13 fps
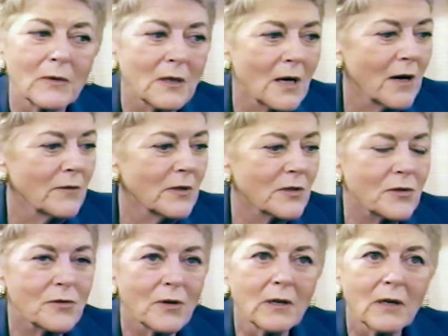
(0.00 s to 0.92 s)

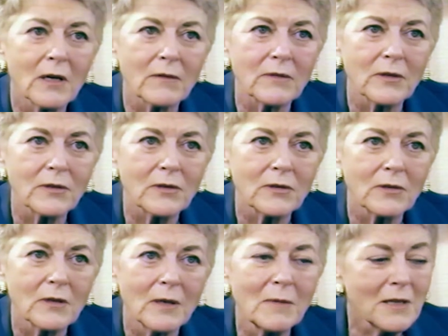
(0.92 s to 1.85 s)
coverage, drug coverage.
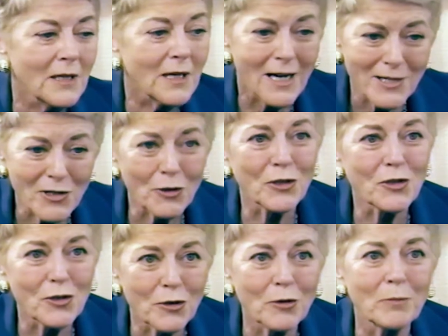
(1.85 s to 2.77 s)
I mean, the guys are
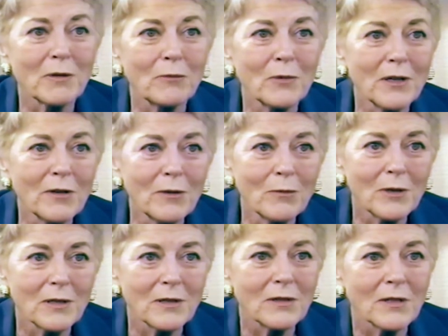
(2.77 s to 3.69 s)
too, but we're the
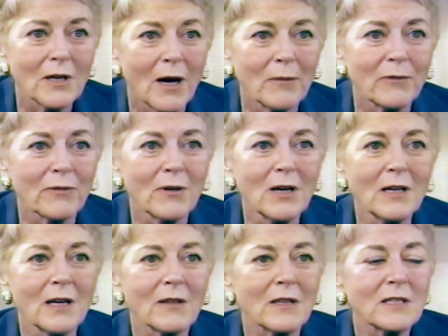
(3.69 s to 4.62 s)
ones up
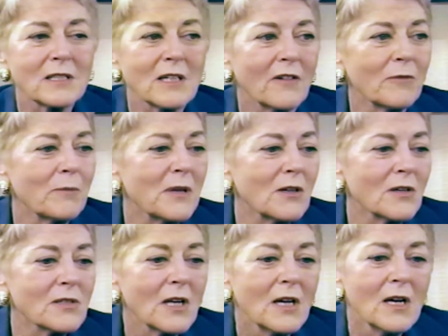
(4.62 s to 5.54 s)
front on this stuff, mm-hmm.
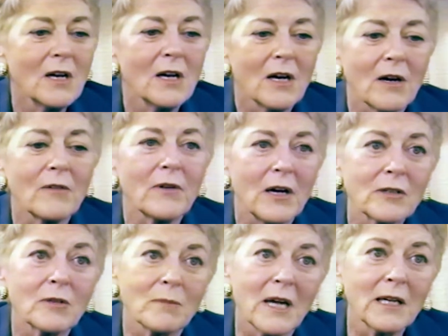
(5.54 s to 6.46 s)
because
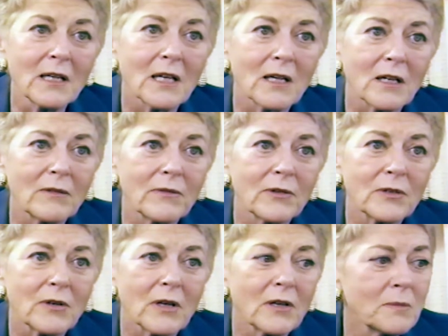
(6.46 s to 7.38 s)
under Medicare for
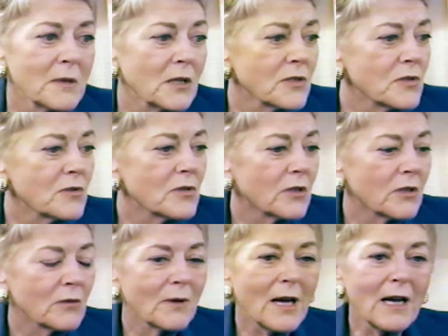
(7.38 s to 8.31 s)
drugs, because you turn
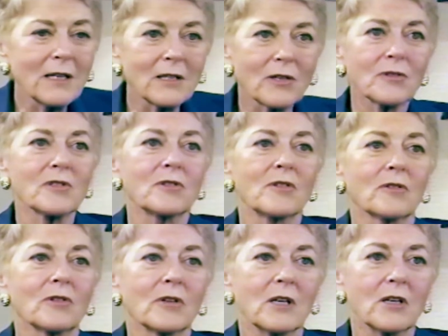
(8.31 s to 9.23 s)
around and you're,
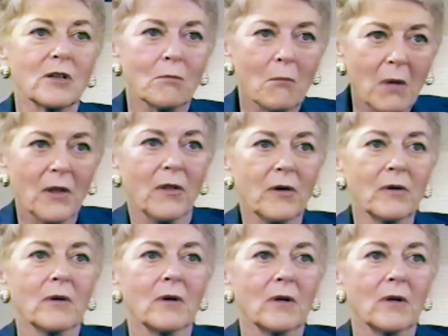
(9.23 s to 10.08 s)
you're looking at your mother